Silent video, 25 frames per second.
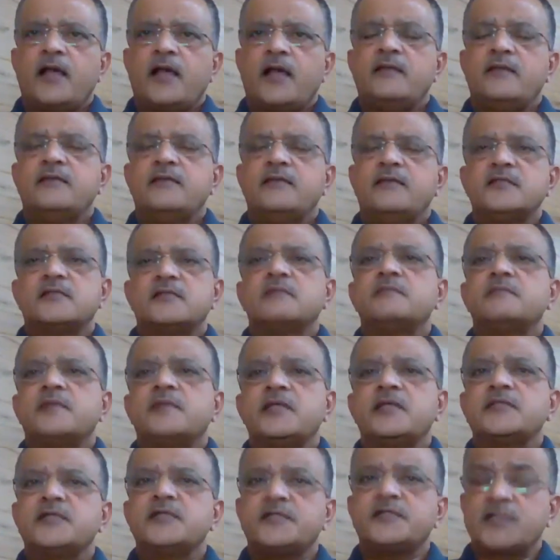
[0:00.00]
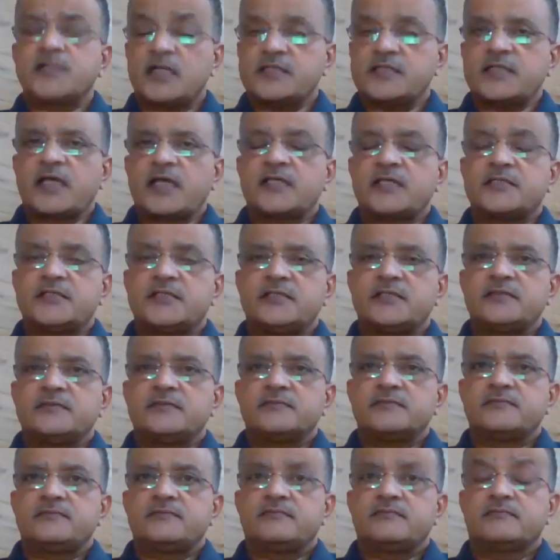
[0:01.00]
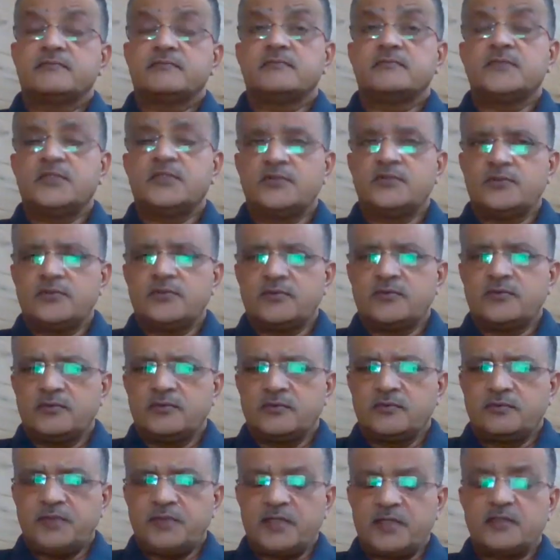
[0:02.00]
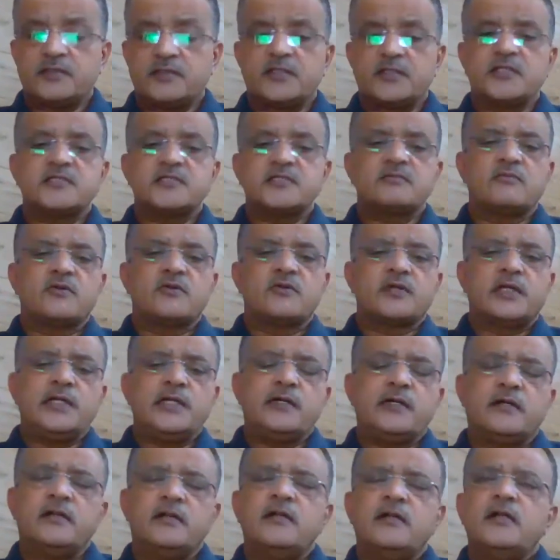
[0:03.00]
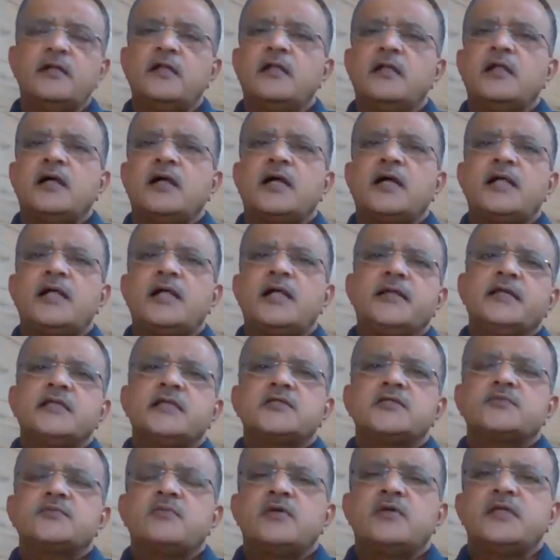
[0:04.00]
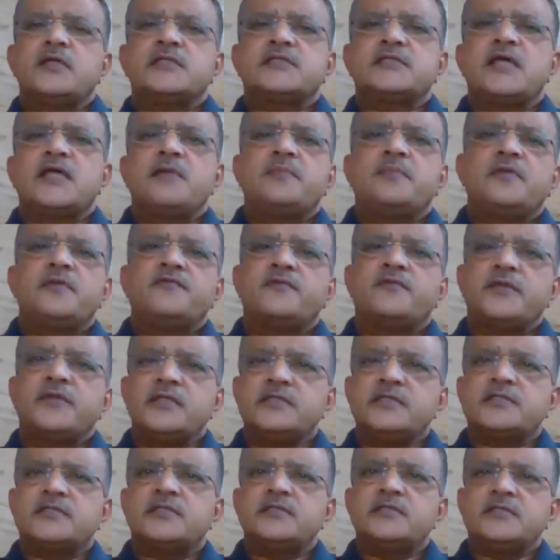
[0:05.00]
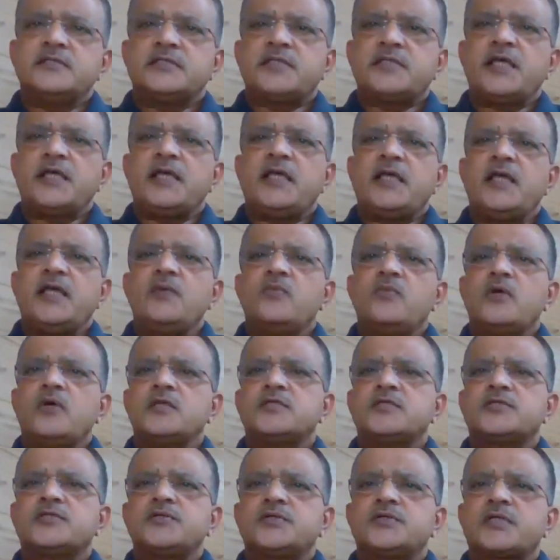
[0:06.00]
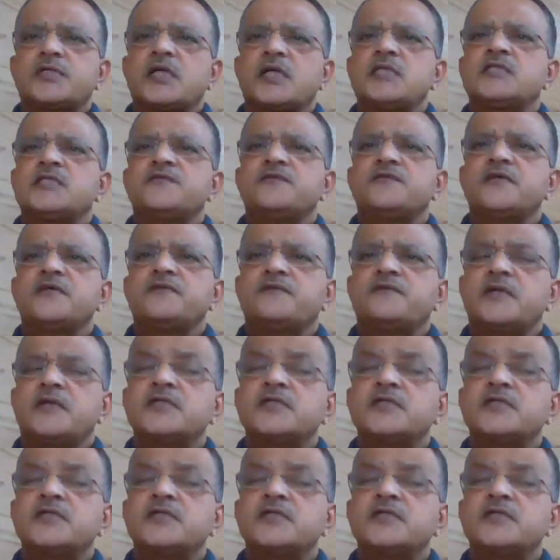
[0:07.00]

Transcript: And this completes a transaction. to make the things more clear, I'll take in a small example. For instance, say A wants to transfer